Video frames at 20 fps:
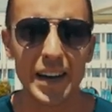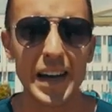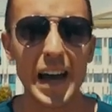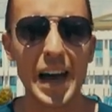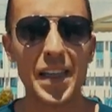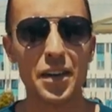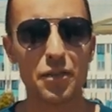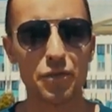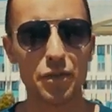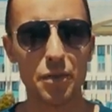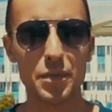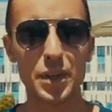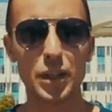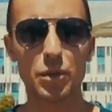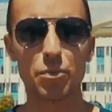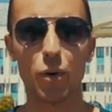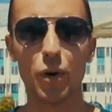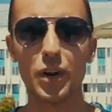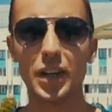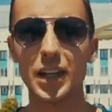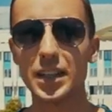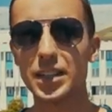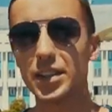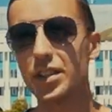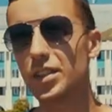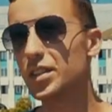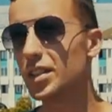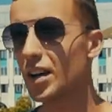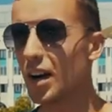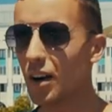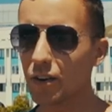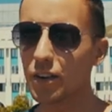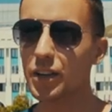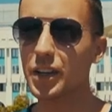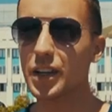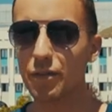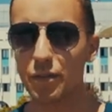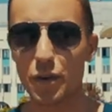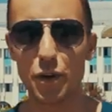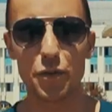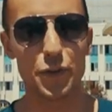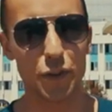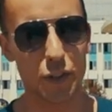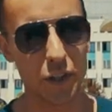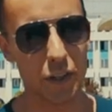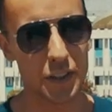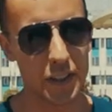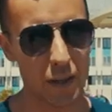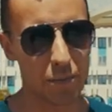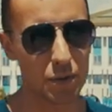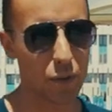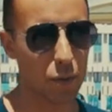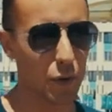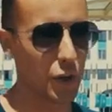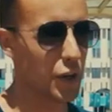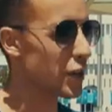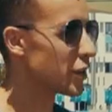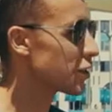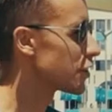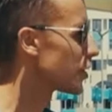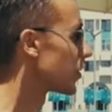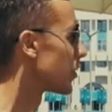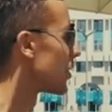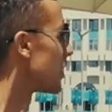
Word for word: And then from this point, let's just, I'll give you a few little tips of what you can do.